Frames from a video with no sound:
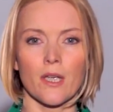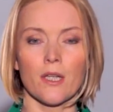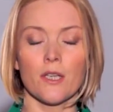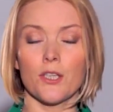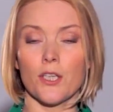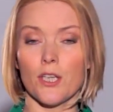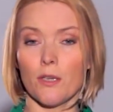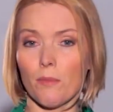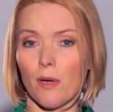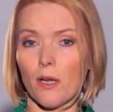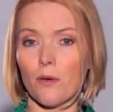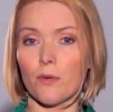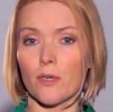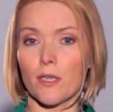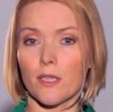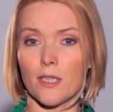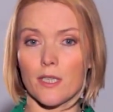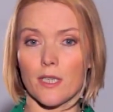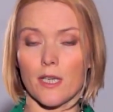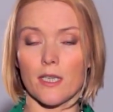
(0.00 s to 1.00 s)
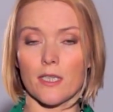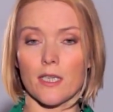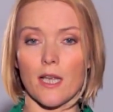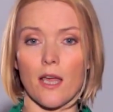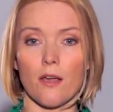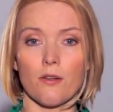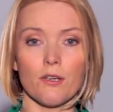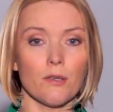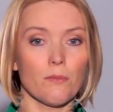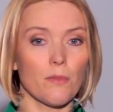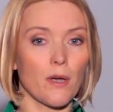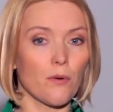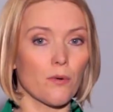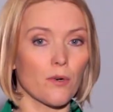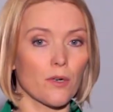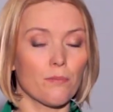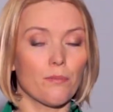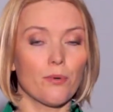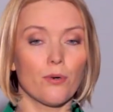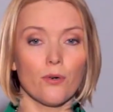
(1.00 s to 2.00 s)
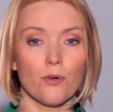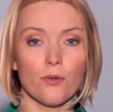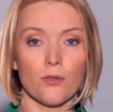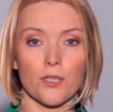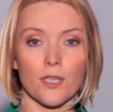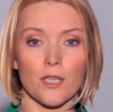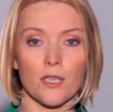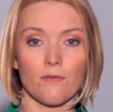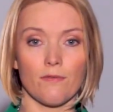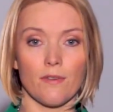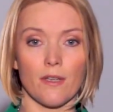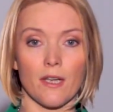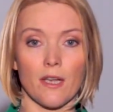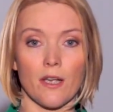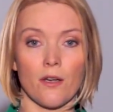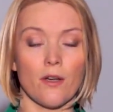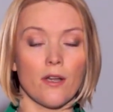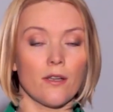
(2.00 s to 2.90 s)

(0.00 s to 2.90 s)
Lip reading: So you might want to sit down, you might want to pause this video